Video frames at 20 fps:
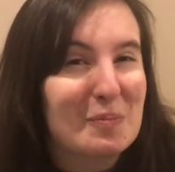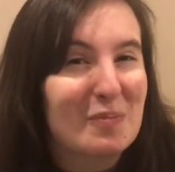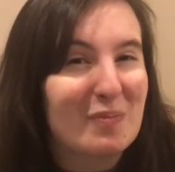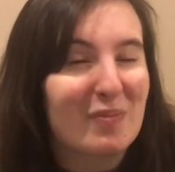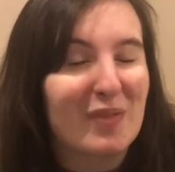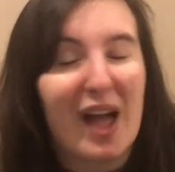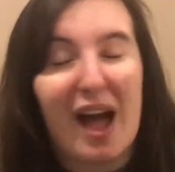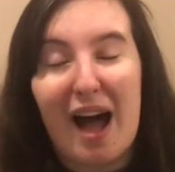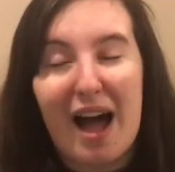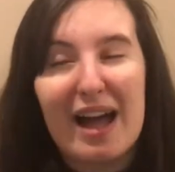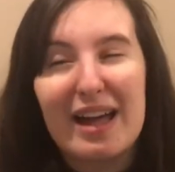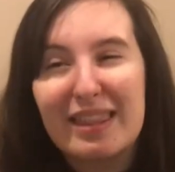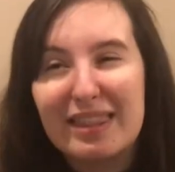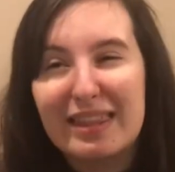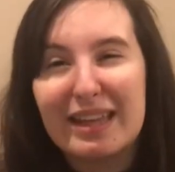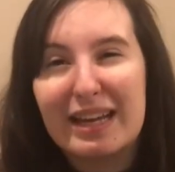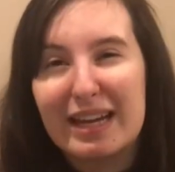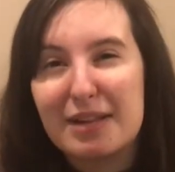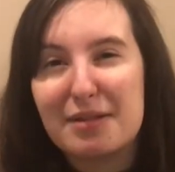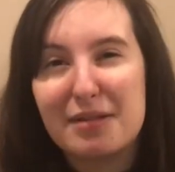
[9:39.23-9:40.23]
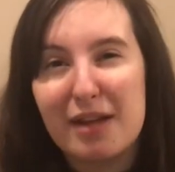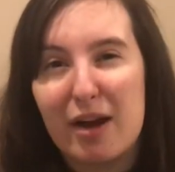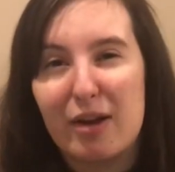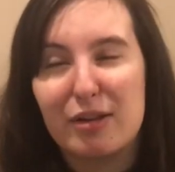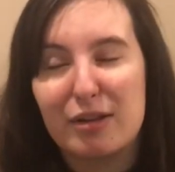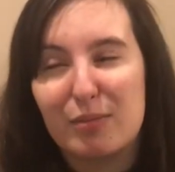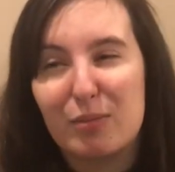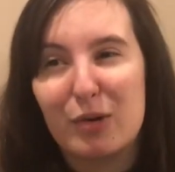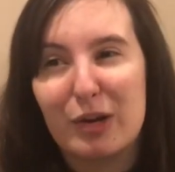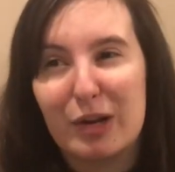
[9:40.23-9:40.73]
I think it
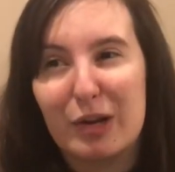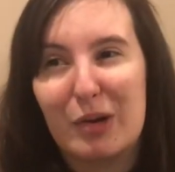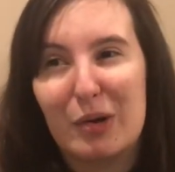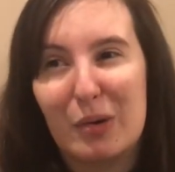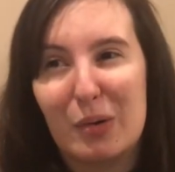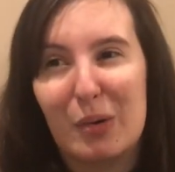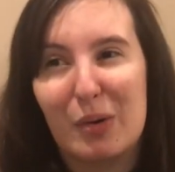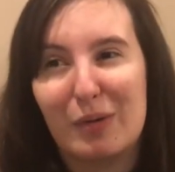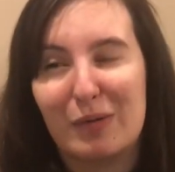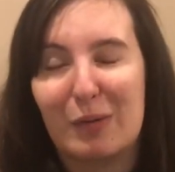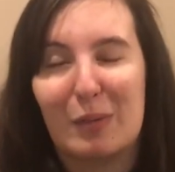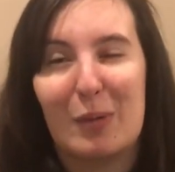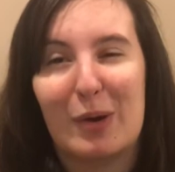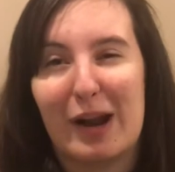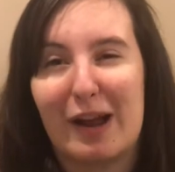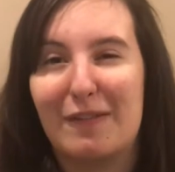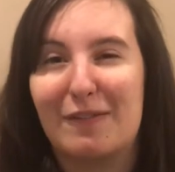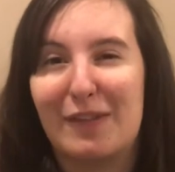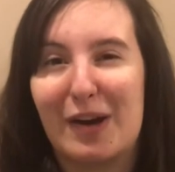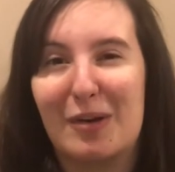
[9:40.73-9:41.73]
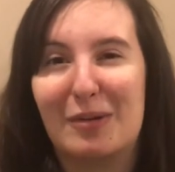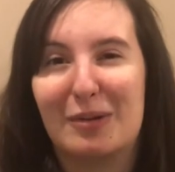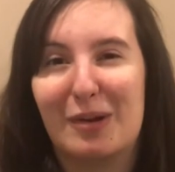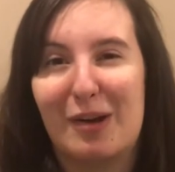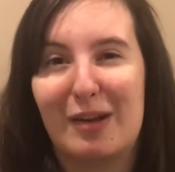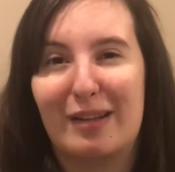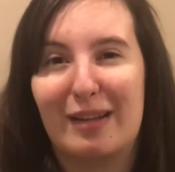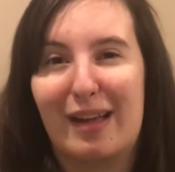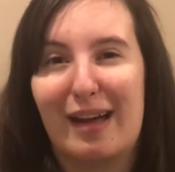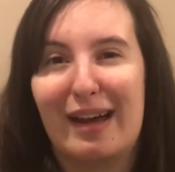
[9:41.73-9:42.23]
sounds pretty cool from what I found
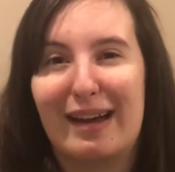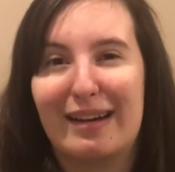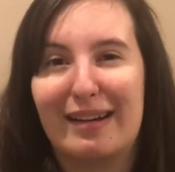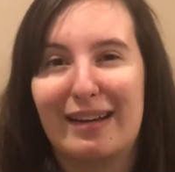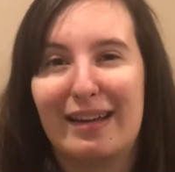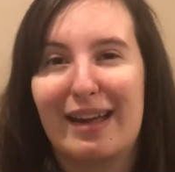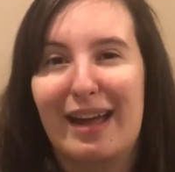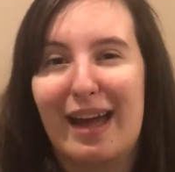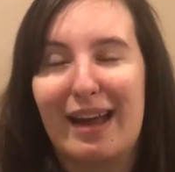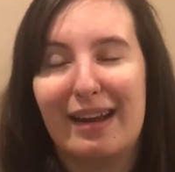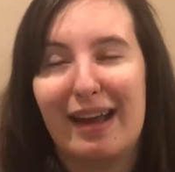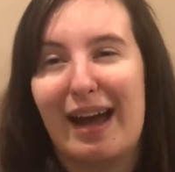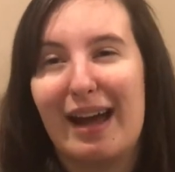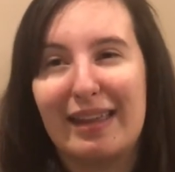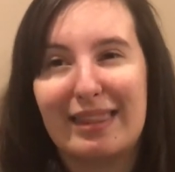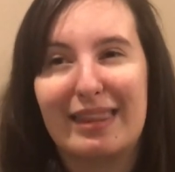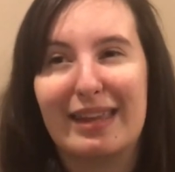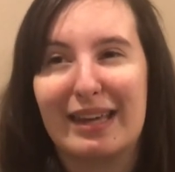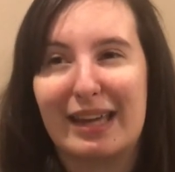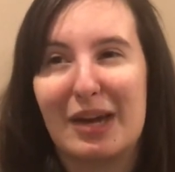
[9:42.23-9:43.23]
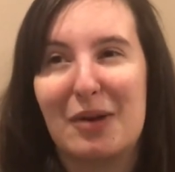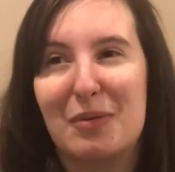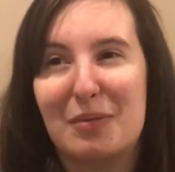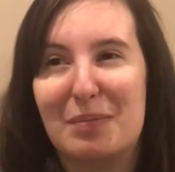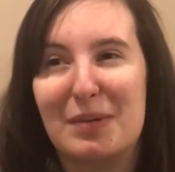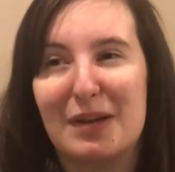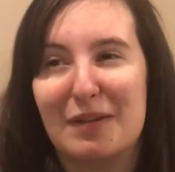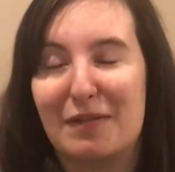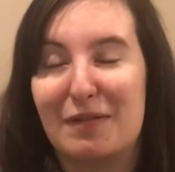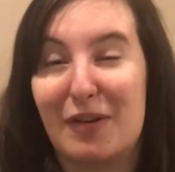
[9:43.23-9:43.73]
online, and I think it would
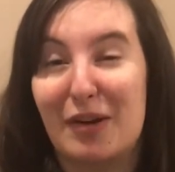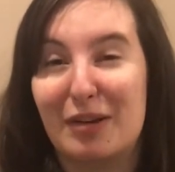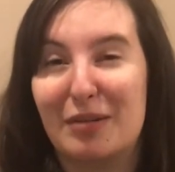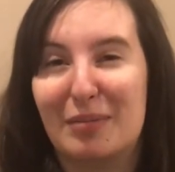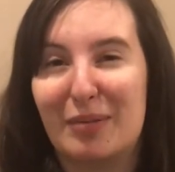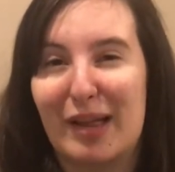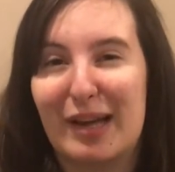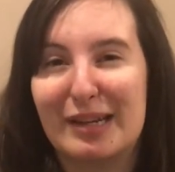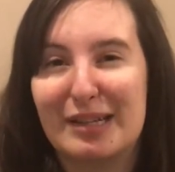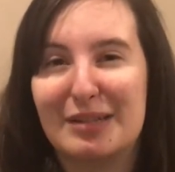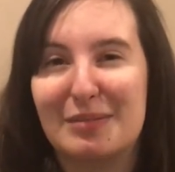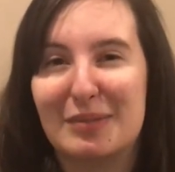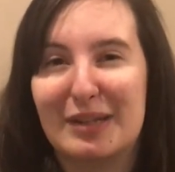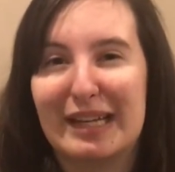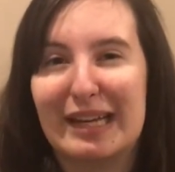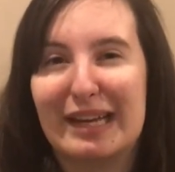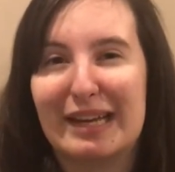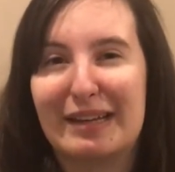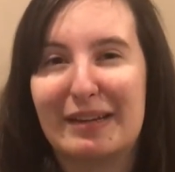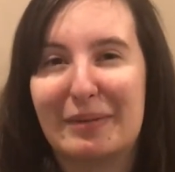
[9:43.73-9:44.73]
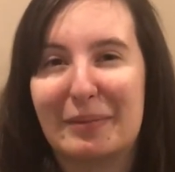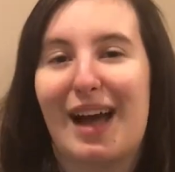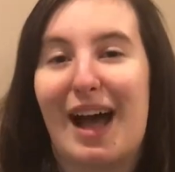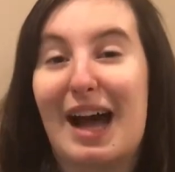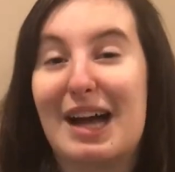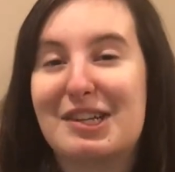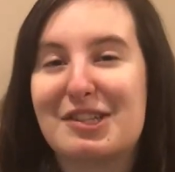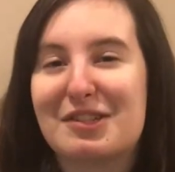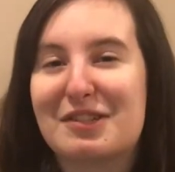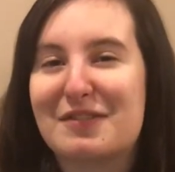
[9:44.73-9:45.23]
be a fun play to be in.
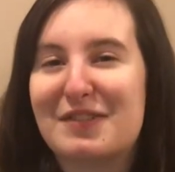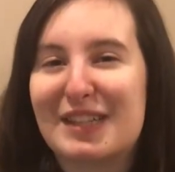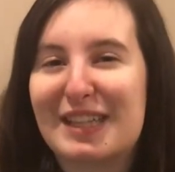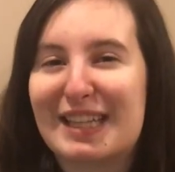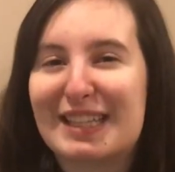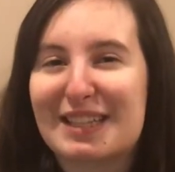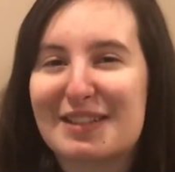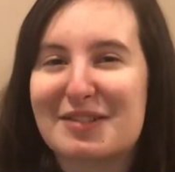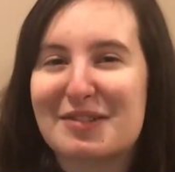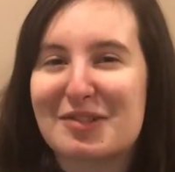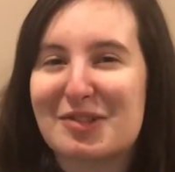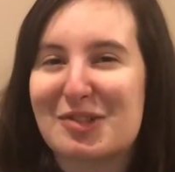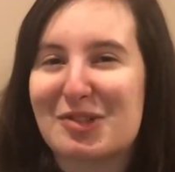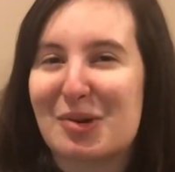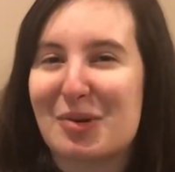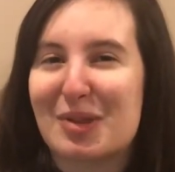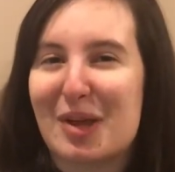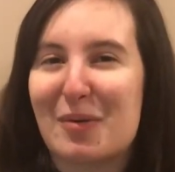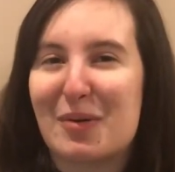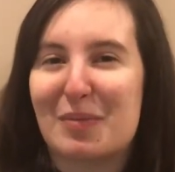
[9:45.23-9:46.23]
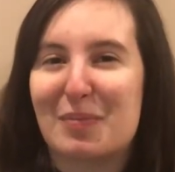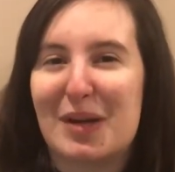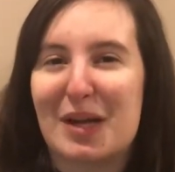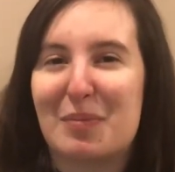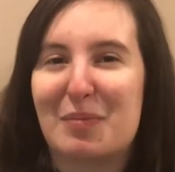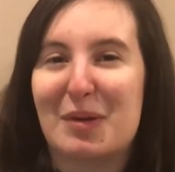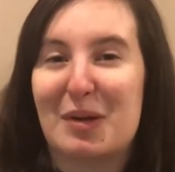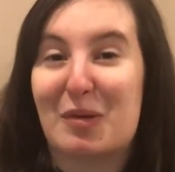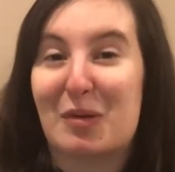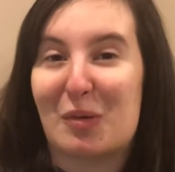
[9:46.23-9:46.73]
I just feel like this is a show that would make
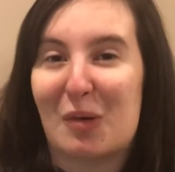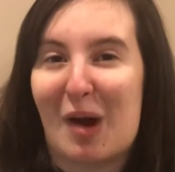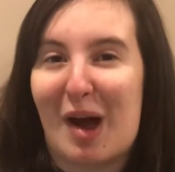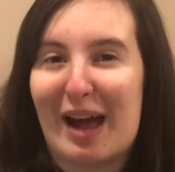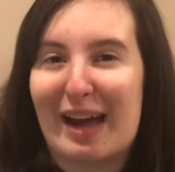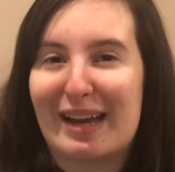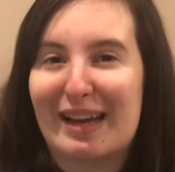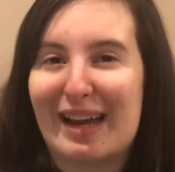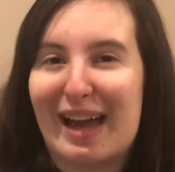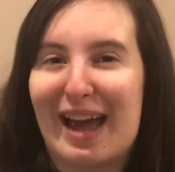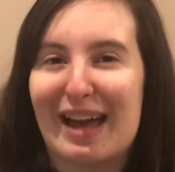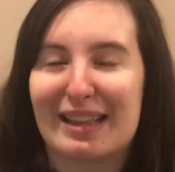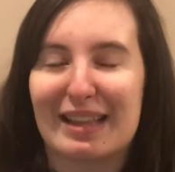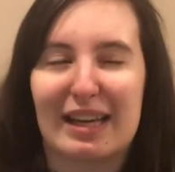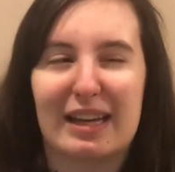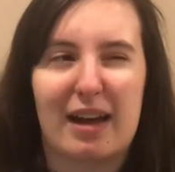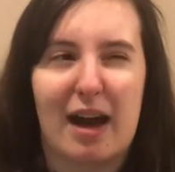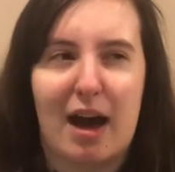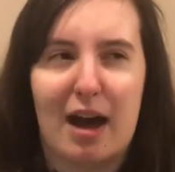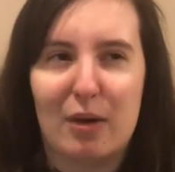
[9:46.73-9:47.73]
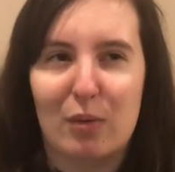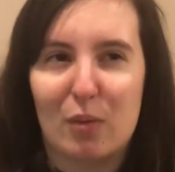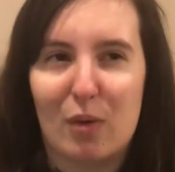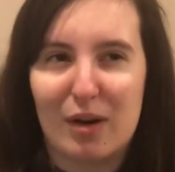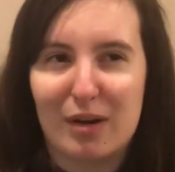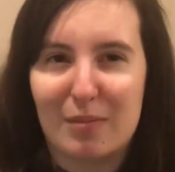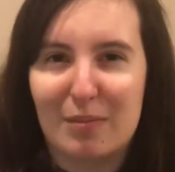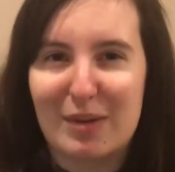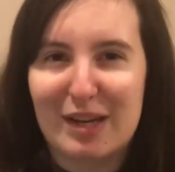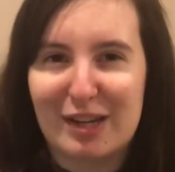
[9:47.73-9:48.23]
me cry, and like I want
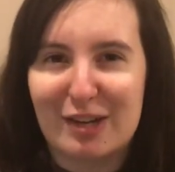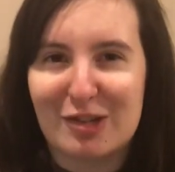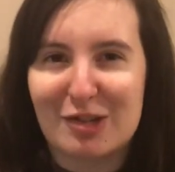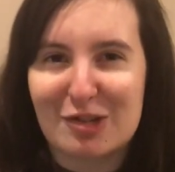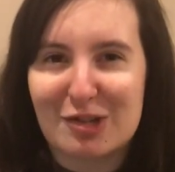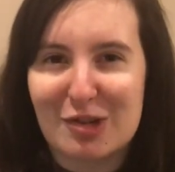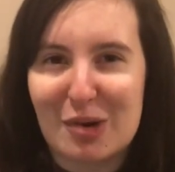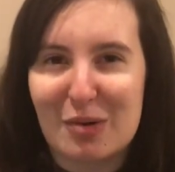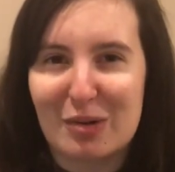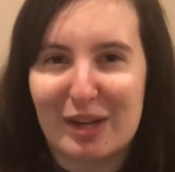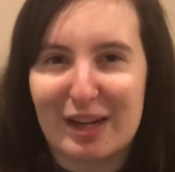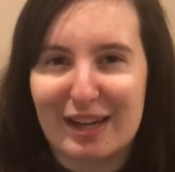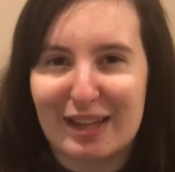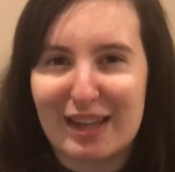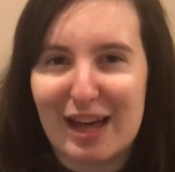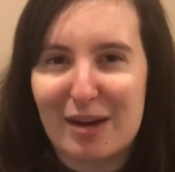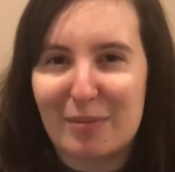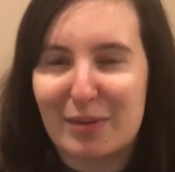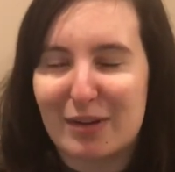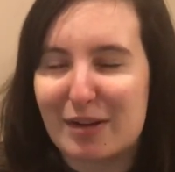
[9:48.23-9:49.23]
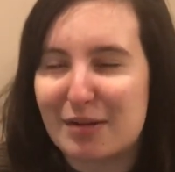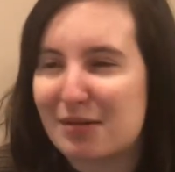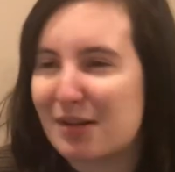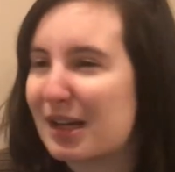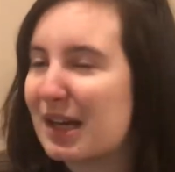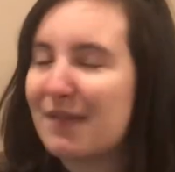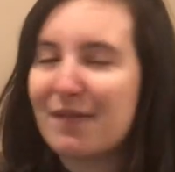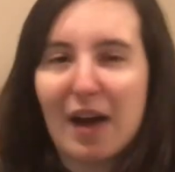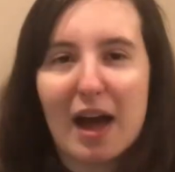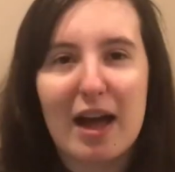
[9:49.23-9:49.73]
to be in a show like that because like
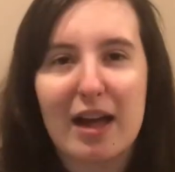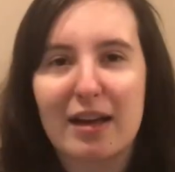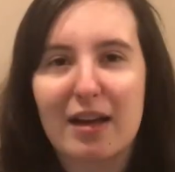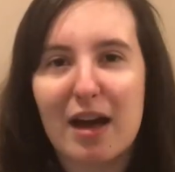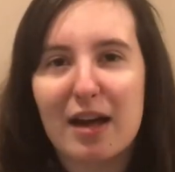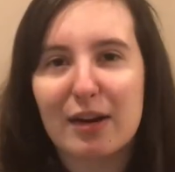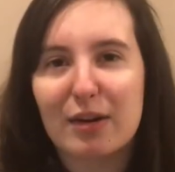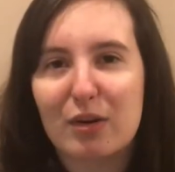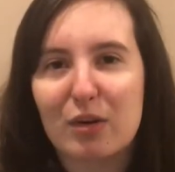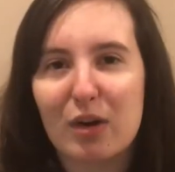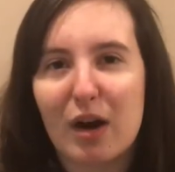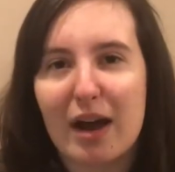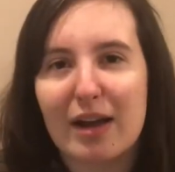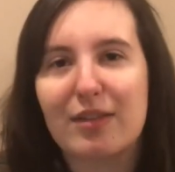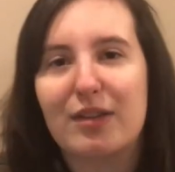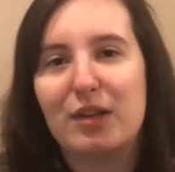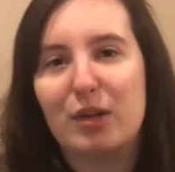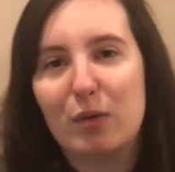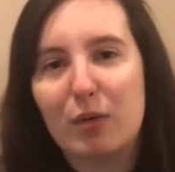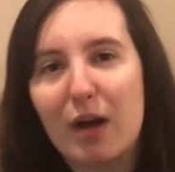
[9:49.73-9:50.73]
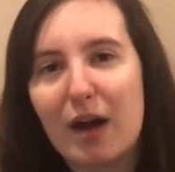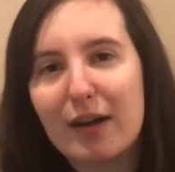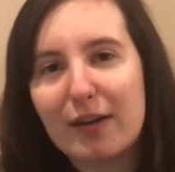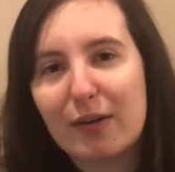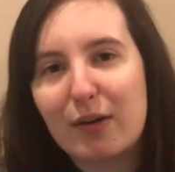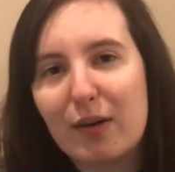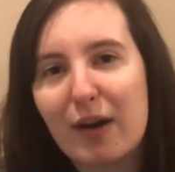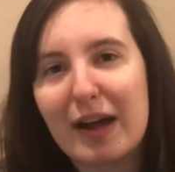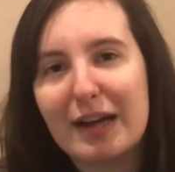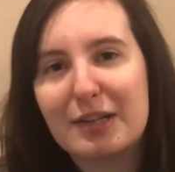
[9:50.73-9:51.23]
if I gotta cry, then you gotta
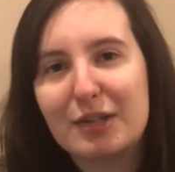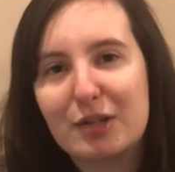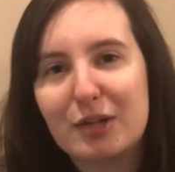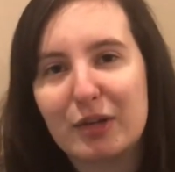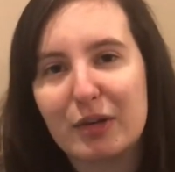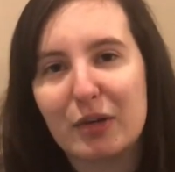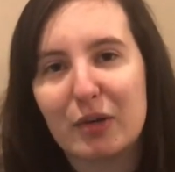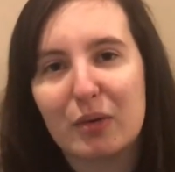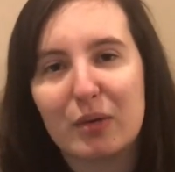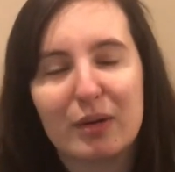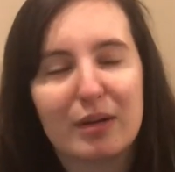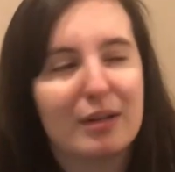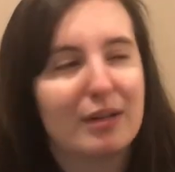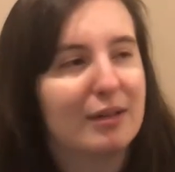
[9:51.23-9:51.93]
cry too.